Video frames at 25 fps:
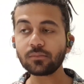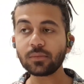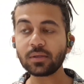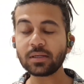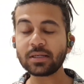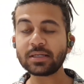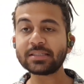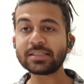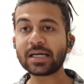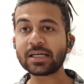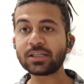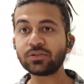
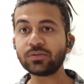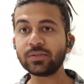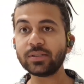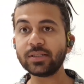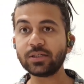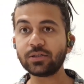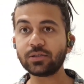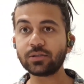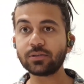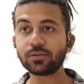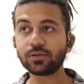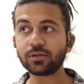It's
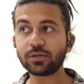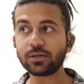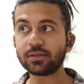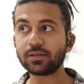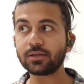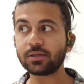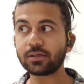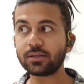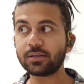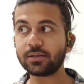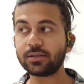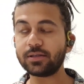actually
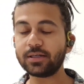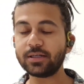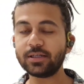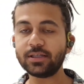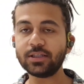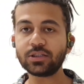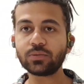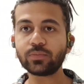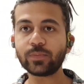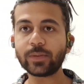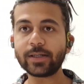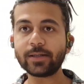really
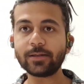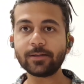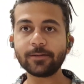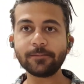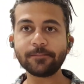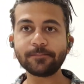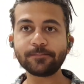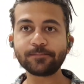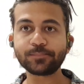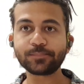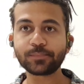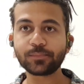sweet.
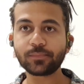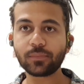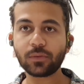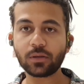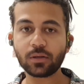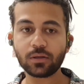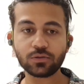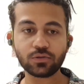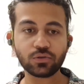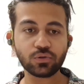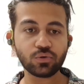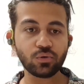
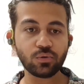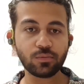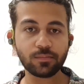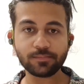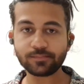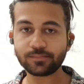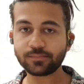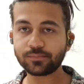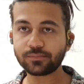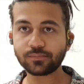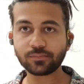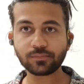So
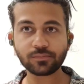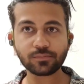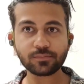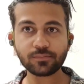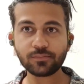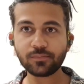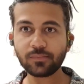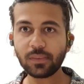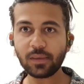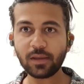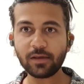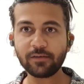
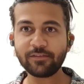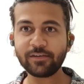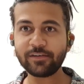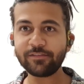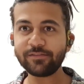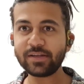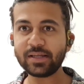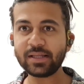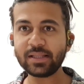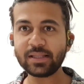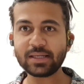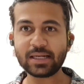
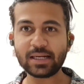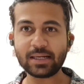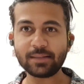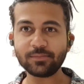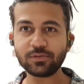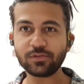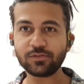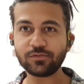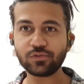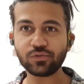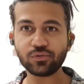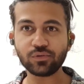15
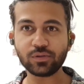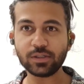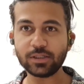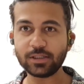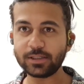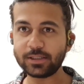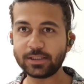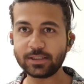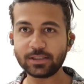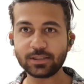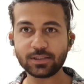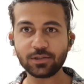grams of sugar
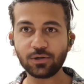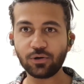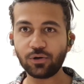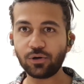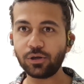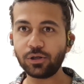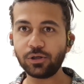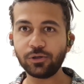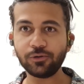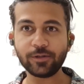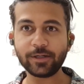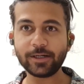is all
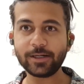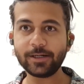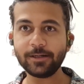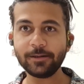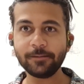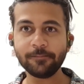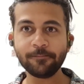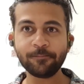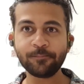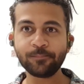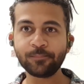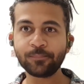you need.
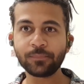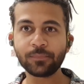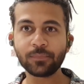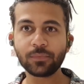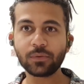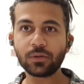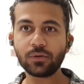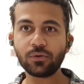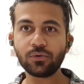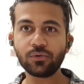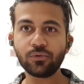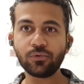
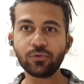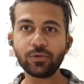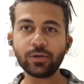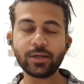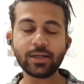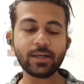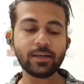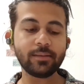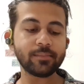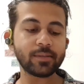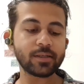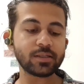You don't
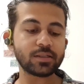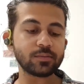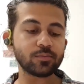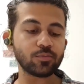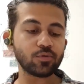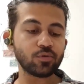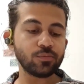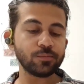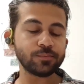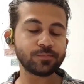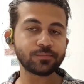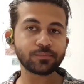need much
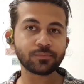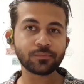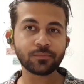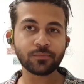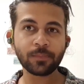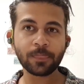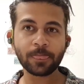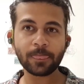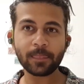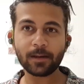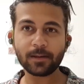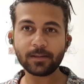more.
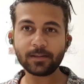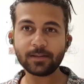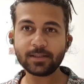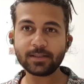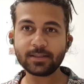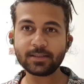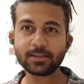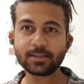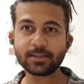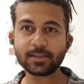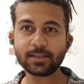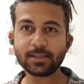
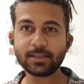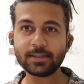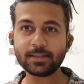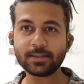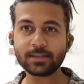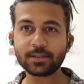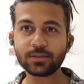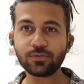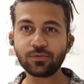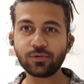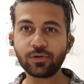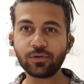This
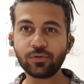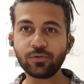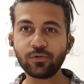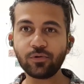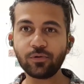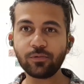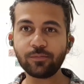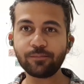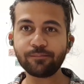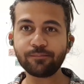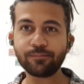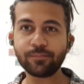is going to
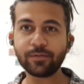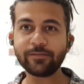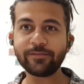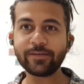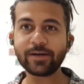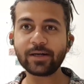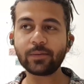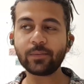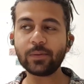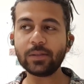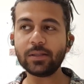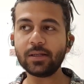go
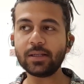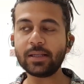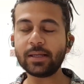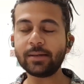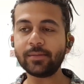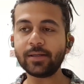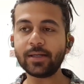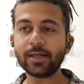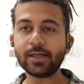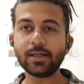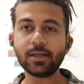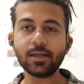perfect with a
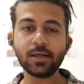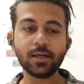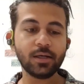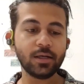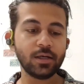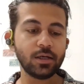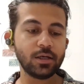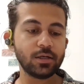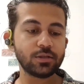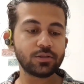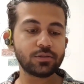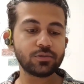lemonade.
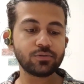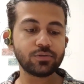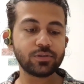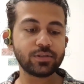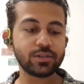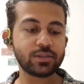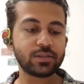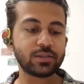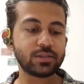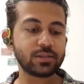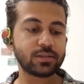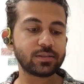So
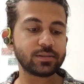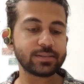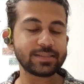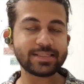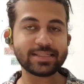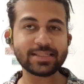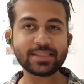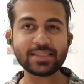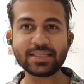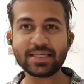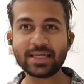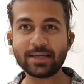just
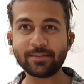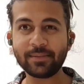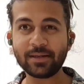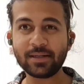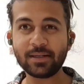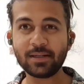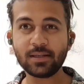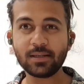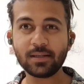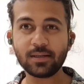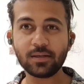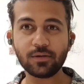60
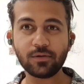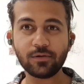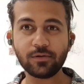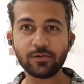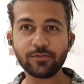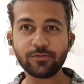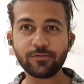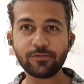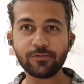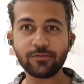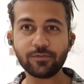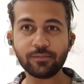ml
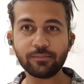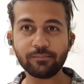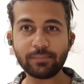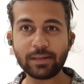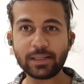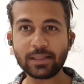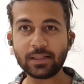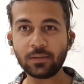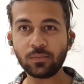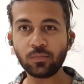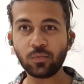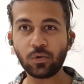of
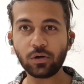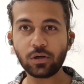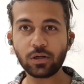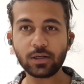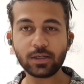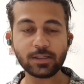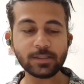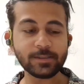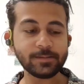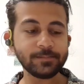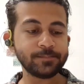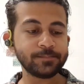melon
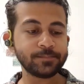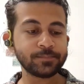vodka,